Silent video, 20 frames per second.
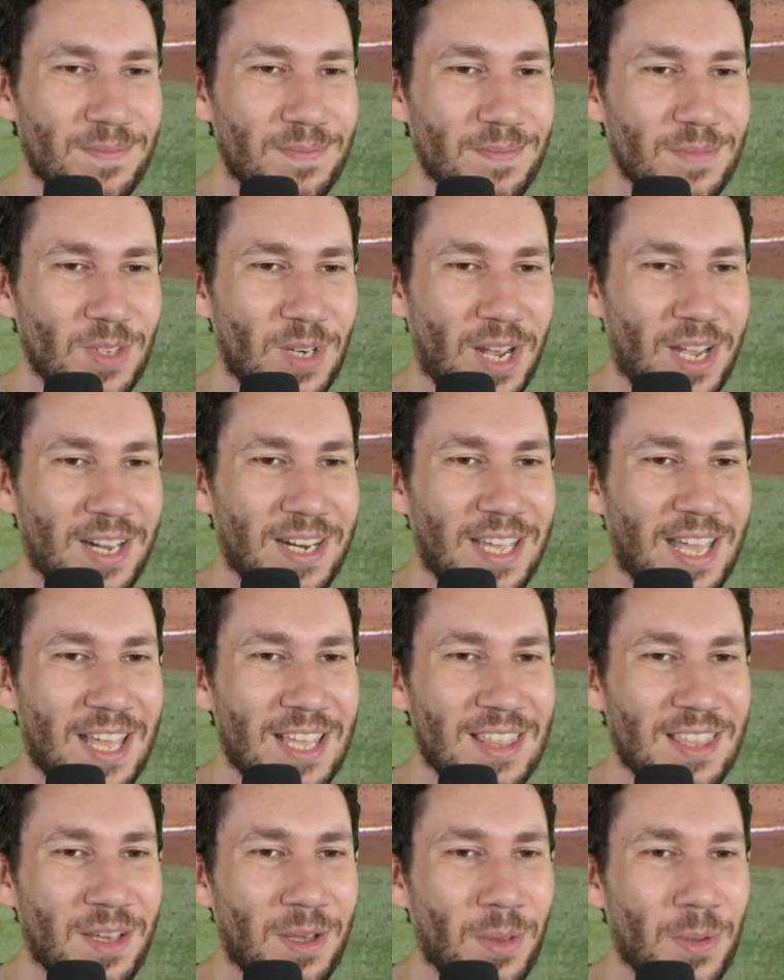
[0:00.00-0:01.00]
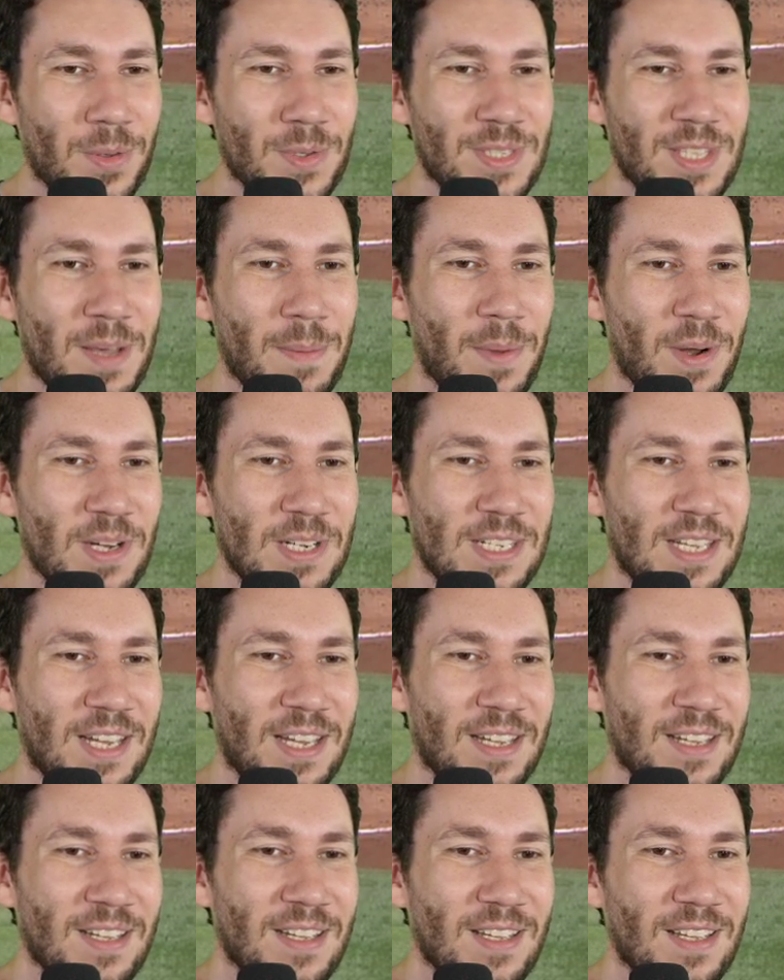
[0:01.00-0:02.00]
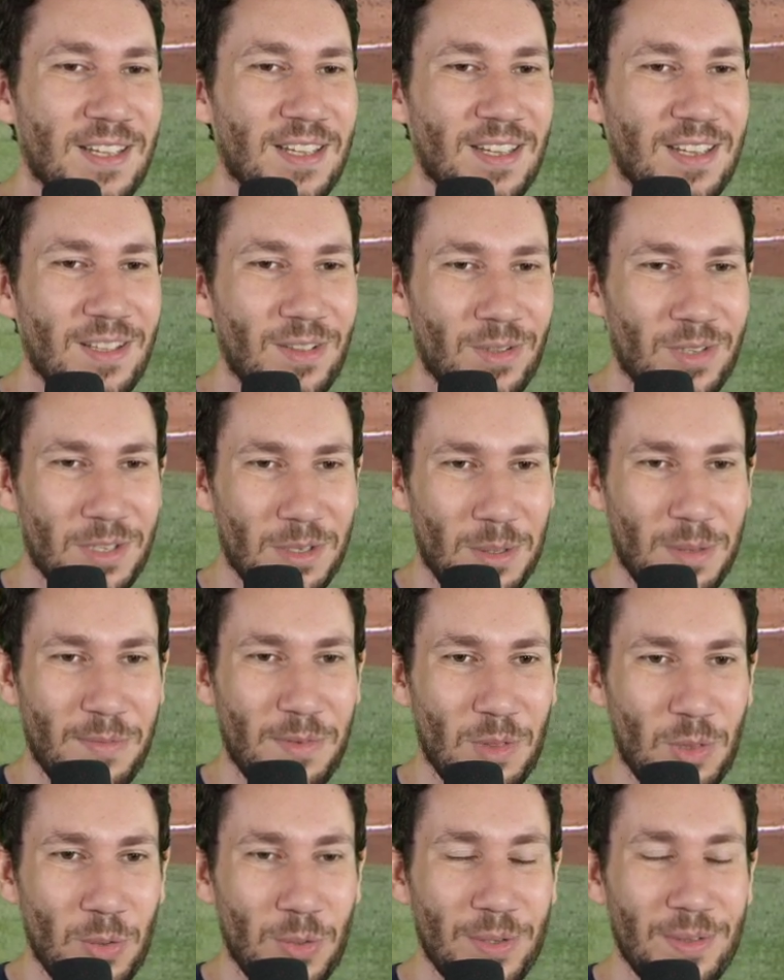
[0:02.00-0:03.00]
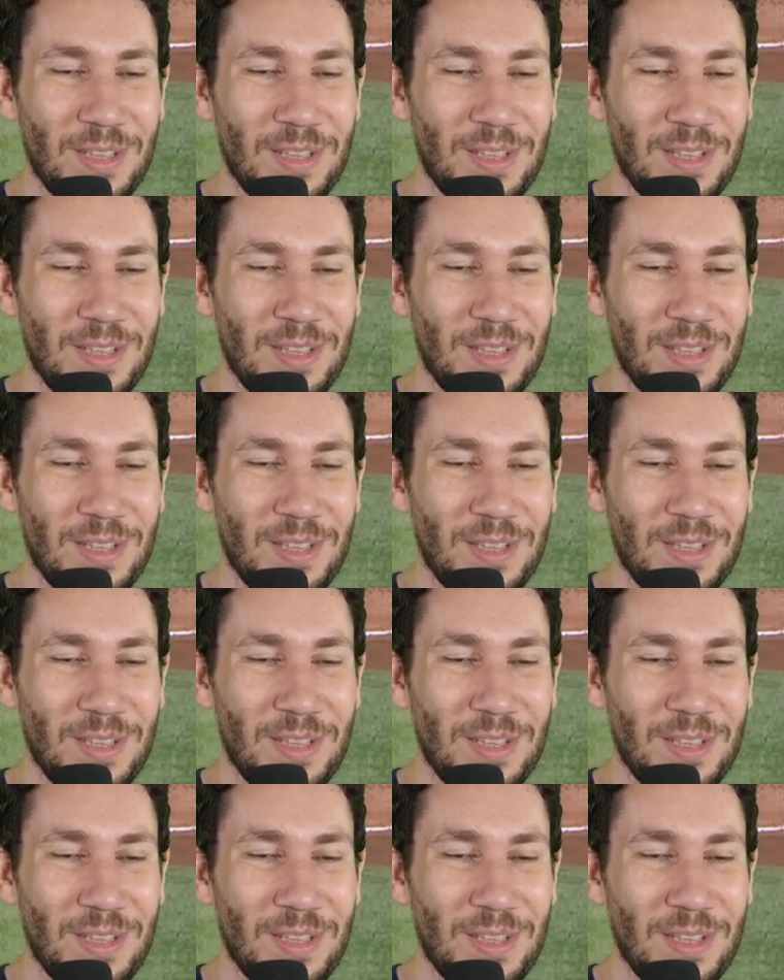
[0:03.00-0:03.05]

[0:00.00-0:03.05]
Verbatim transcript: You're not going to get anything close to that Marte. Looking at even le